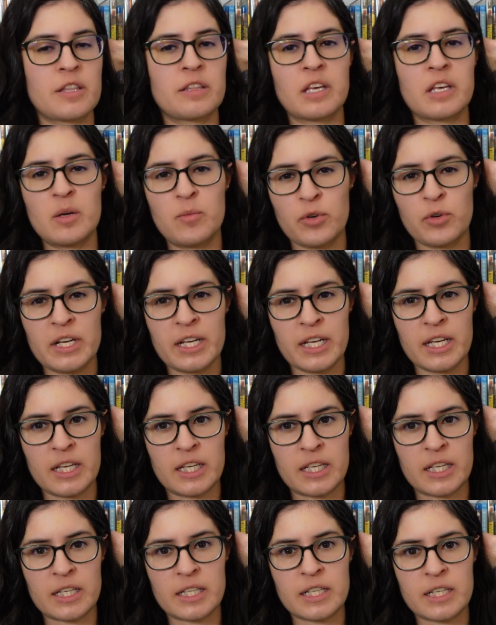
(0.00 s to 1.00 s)
they bring
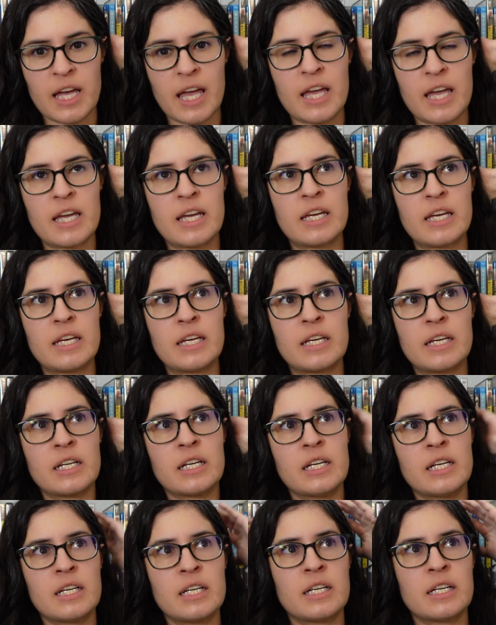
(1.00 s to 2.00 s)
in a
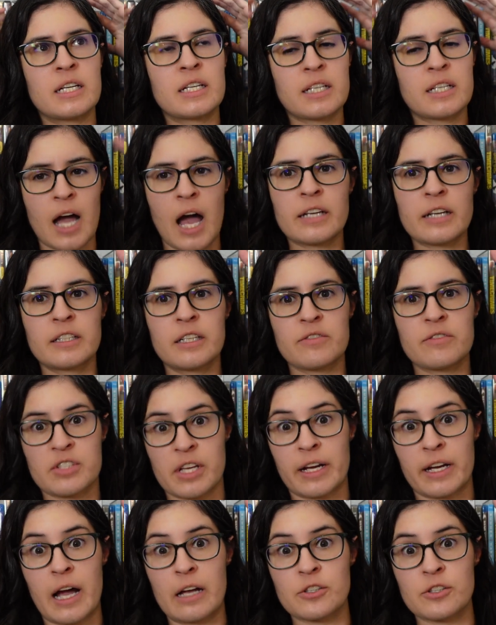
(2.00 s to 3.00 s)
cognitive
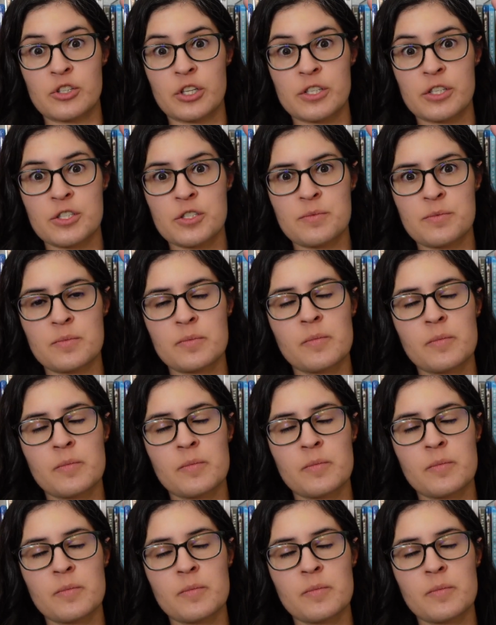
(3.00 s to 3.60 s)
psychologist.